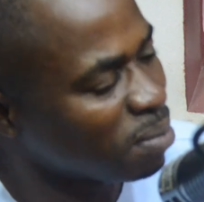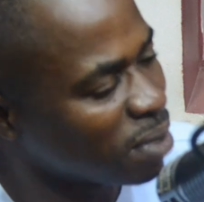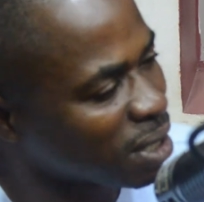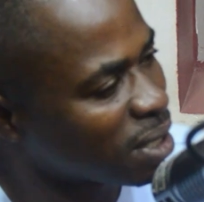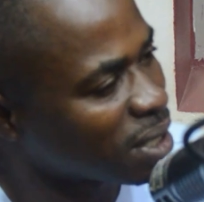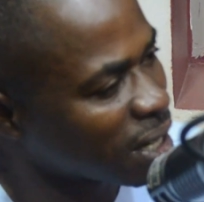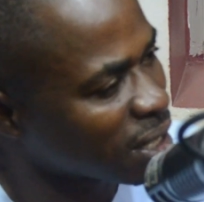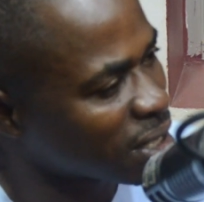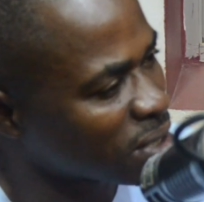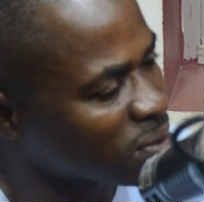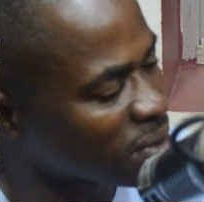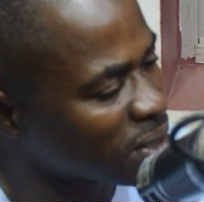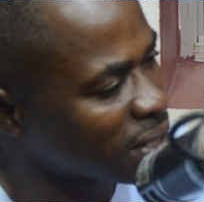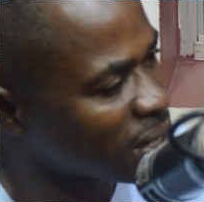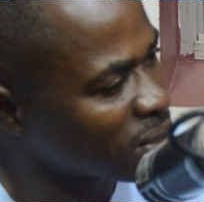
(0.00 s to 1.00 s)
big churches
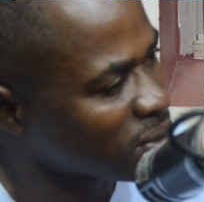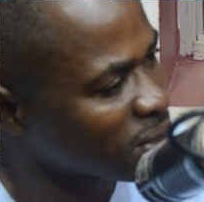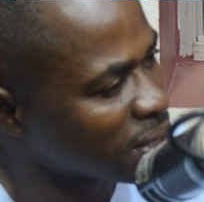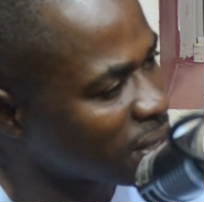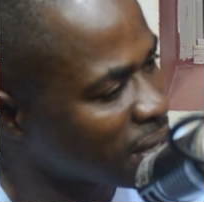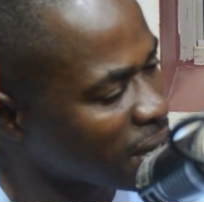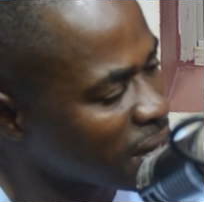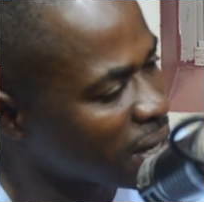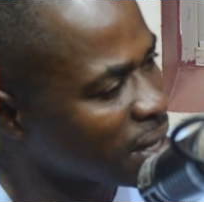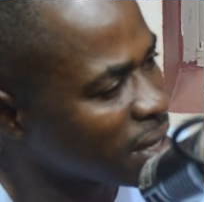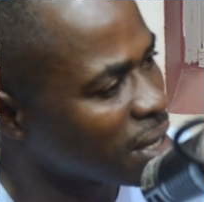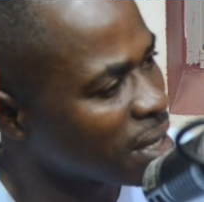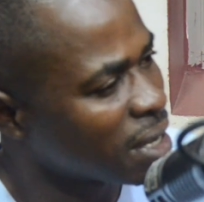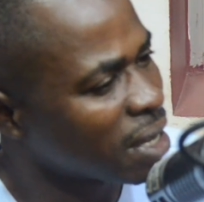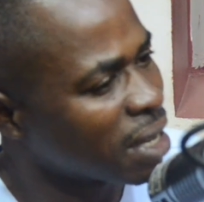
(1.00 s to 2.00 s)
when they are not there.
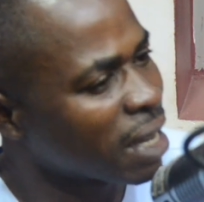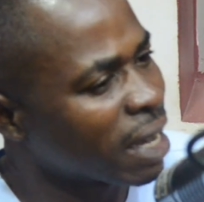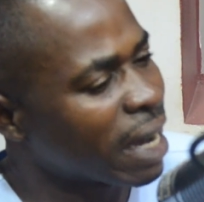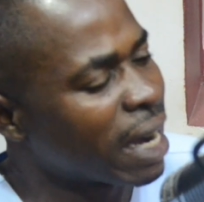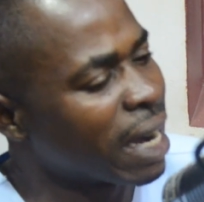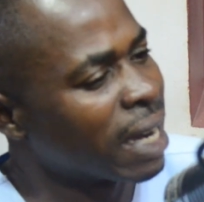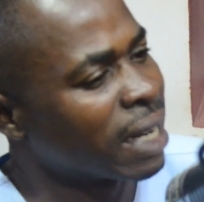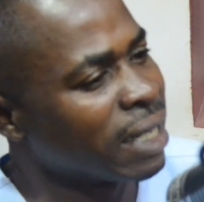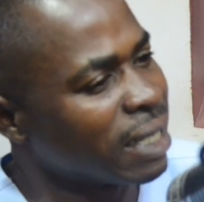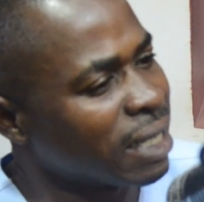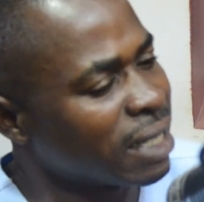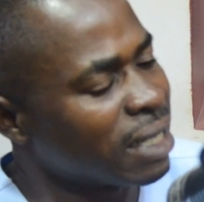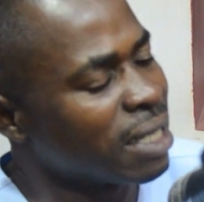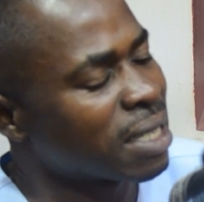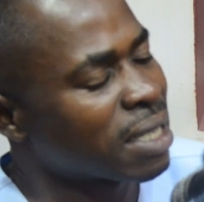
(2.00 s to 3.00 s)
And
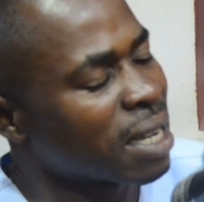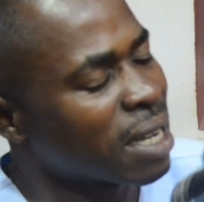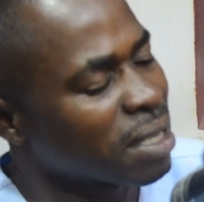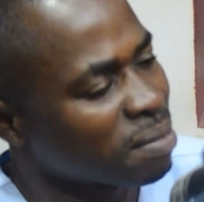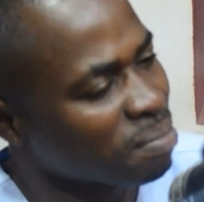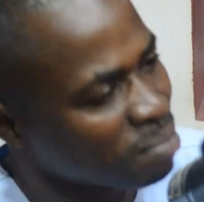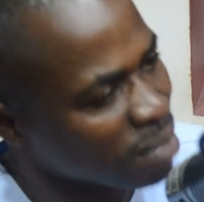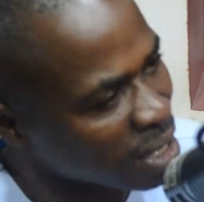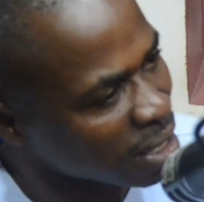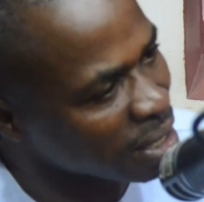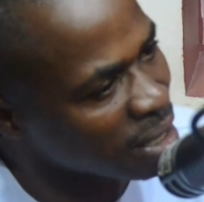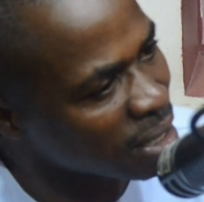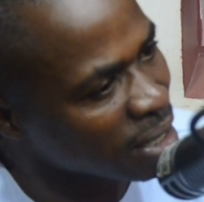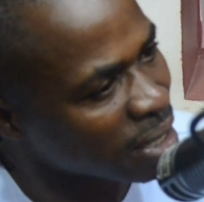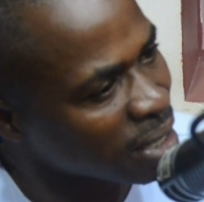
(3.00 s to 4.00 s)
this has
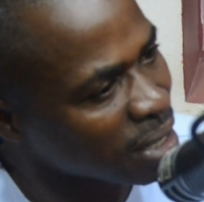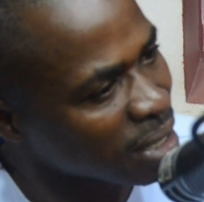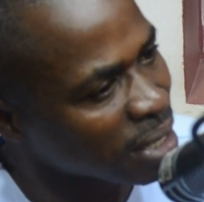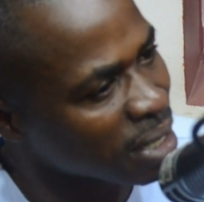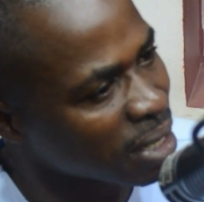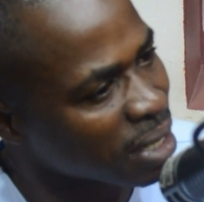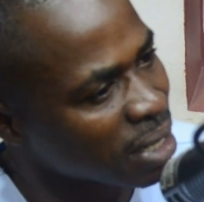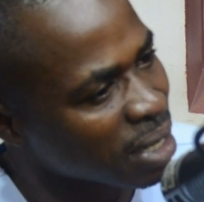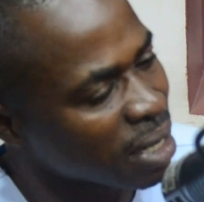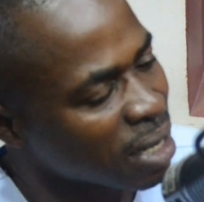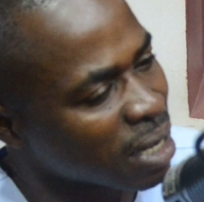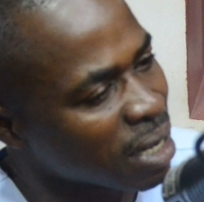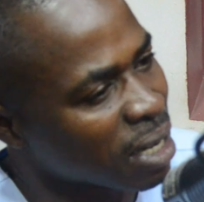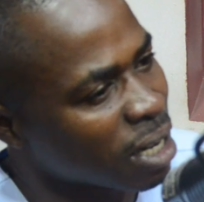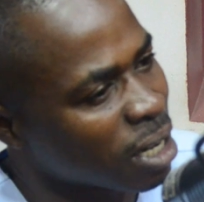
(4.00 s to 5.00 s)
made
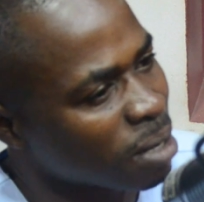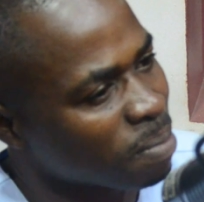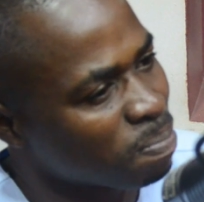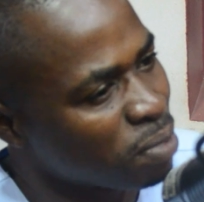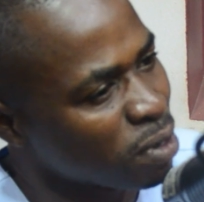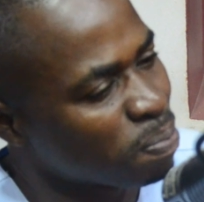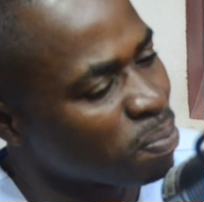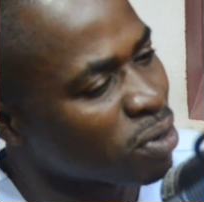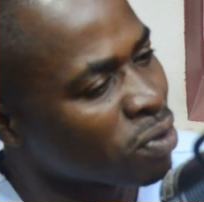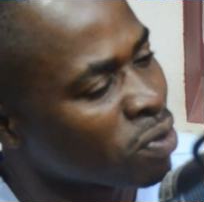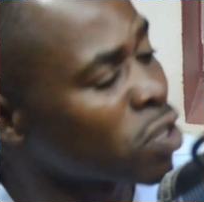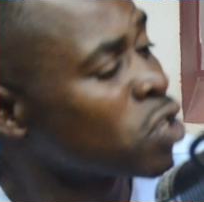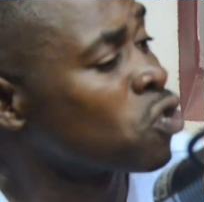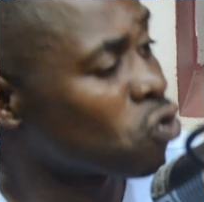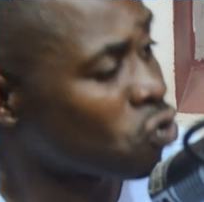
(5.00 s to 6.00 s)
people
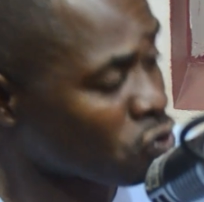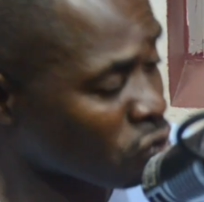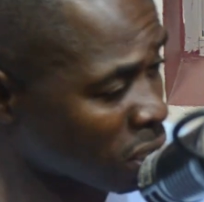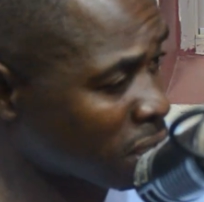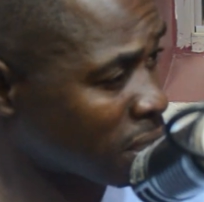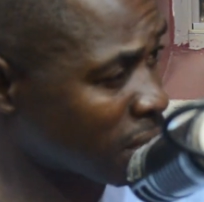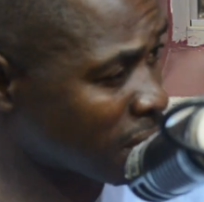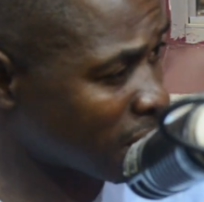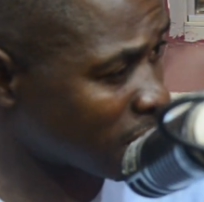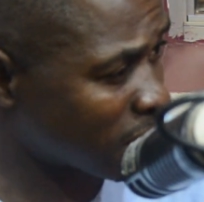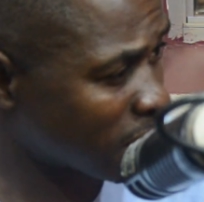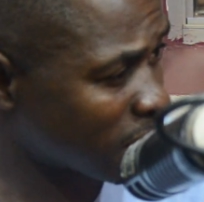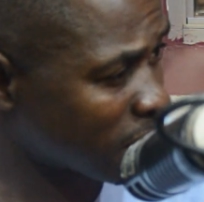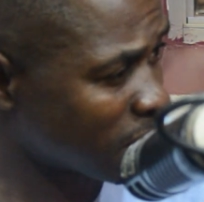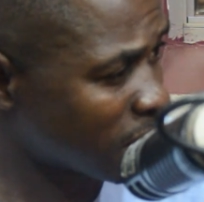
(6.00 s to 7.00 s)
not to trust
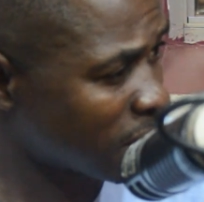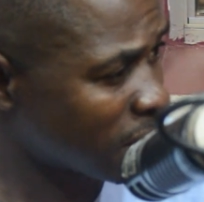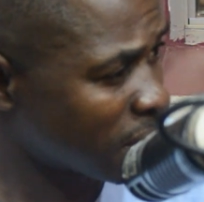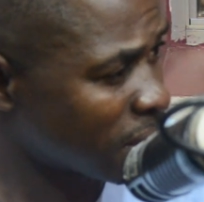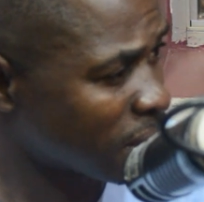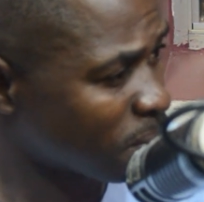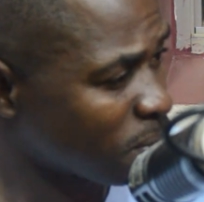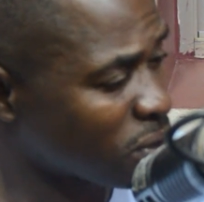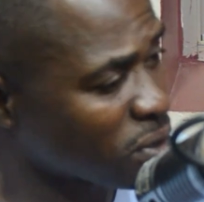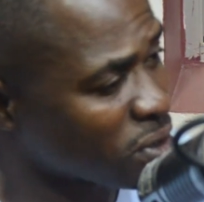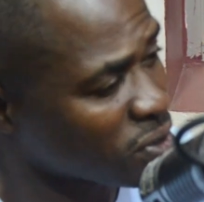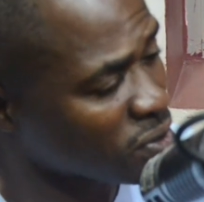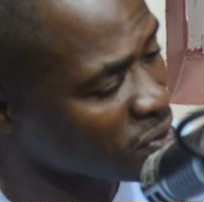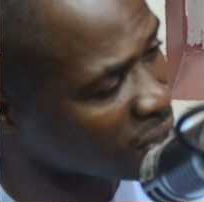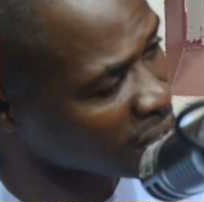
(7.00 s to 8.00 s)
us,
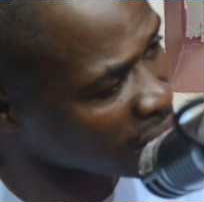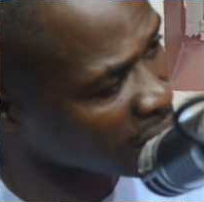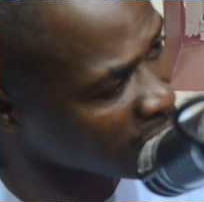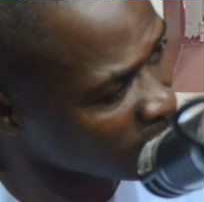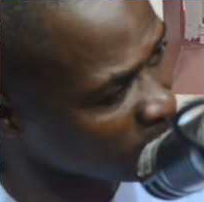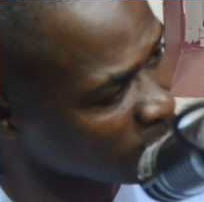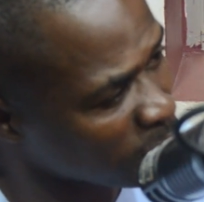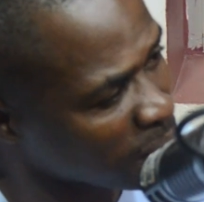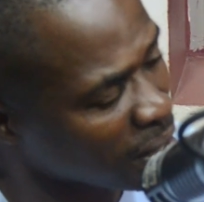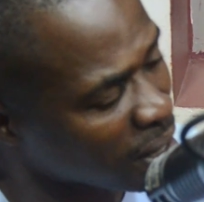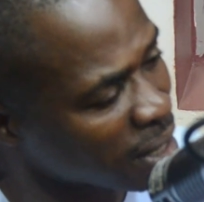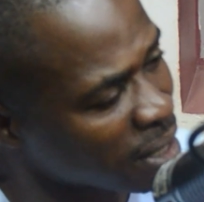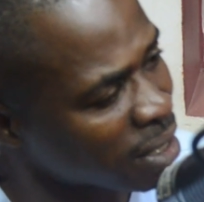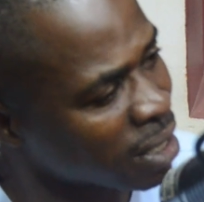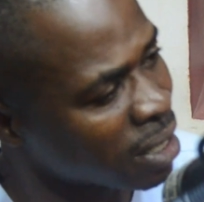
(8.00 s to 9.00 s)
because you realize people are
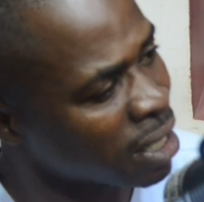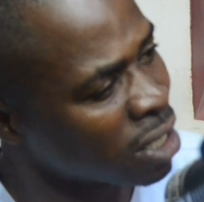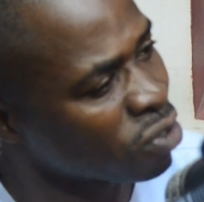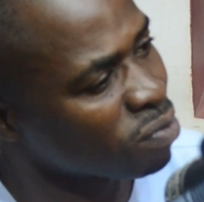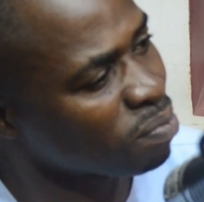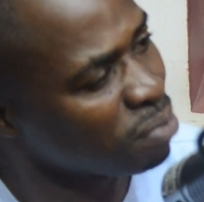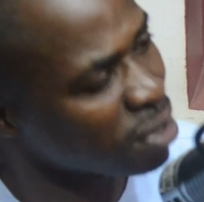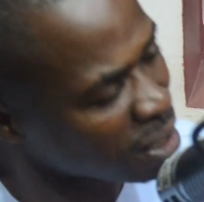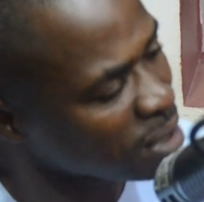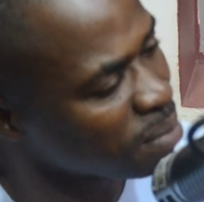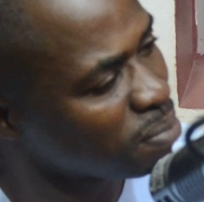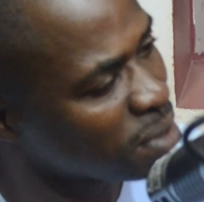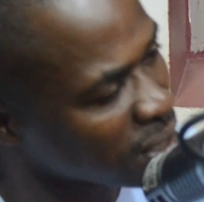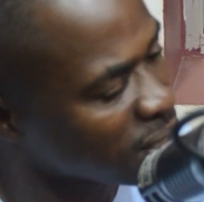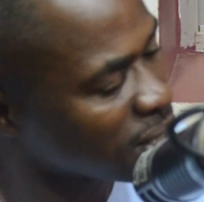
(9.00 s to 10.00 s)
landing into
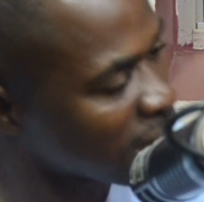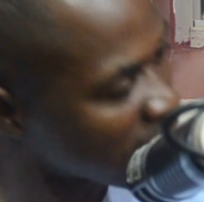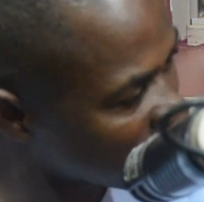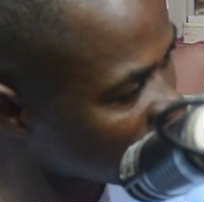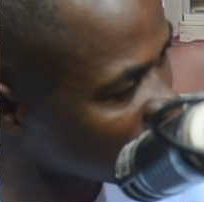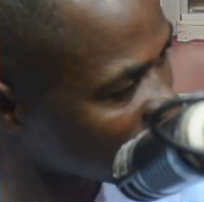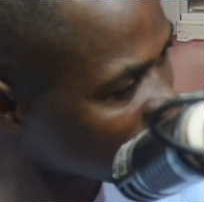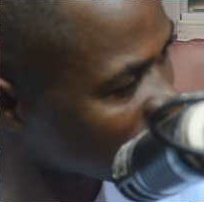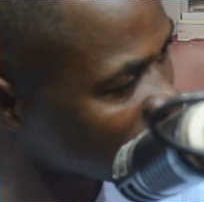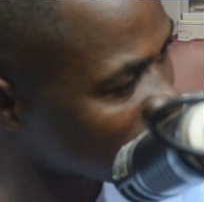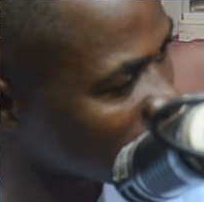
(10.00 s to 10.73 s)
big debts